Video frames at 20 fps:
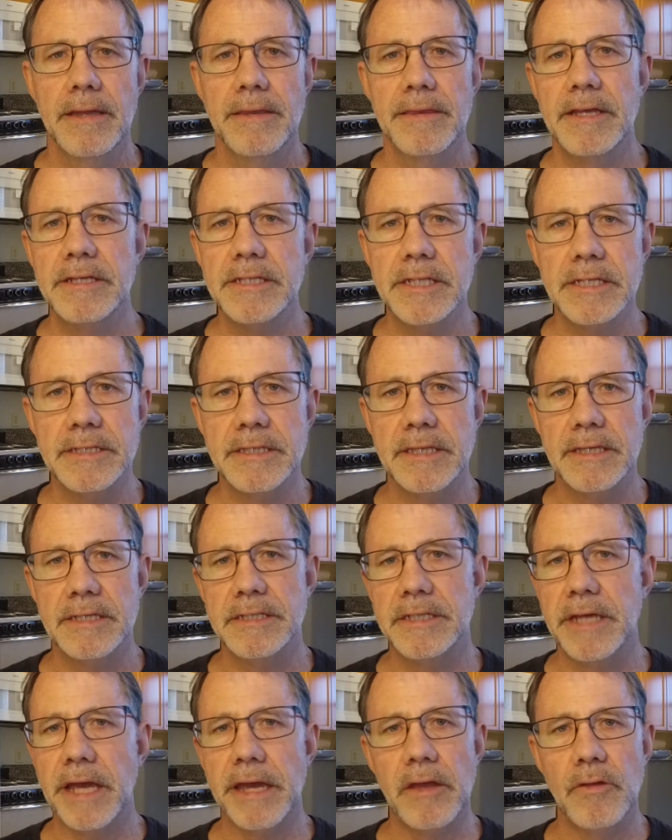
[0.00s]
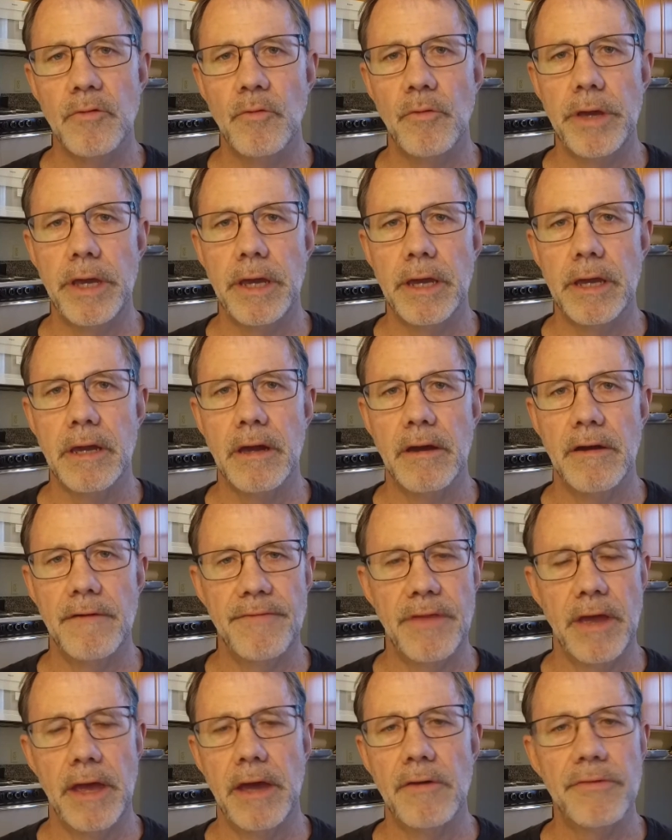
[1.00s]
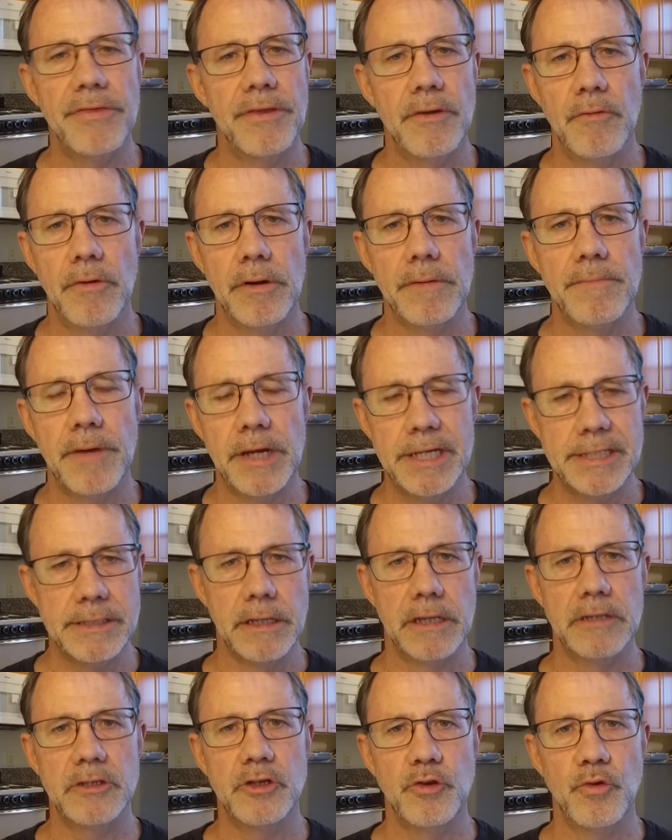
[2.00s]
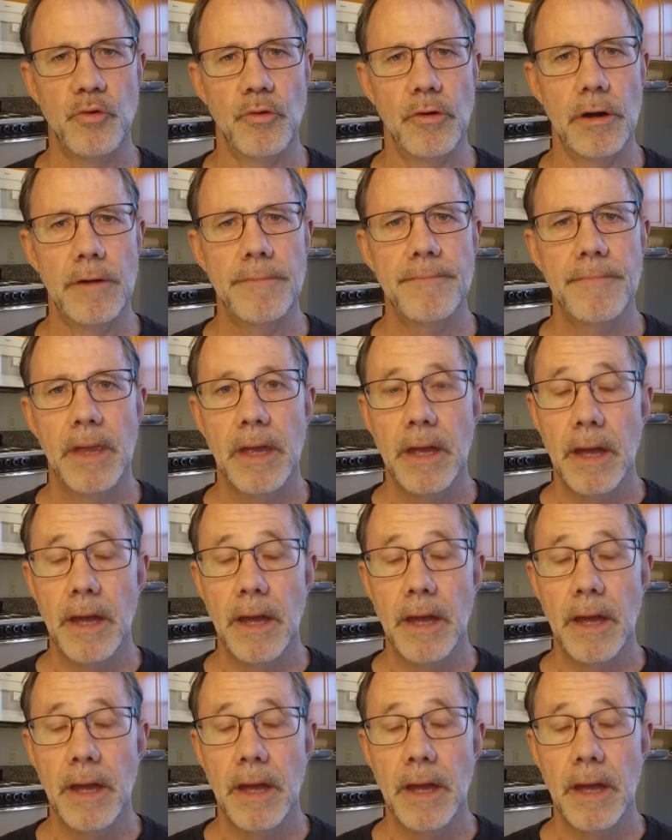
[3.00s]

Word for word: This is the second week of the Healthy Workplace Nudge Tour.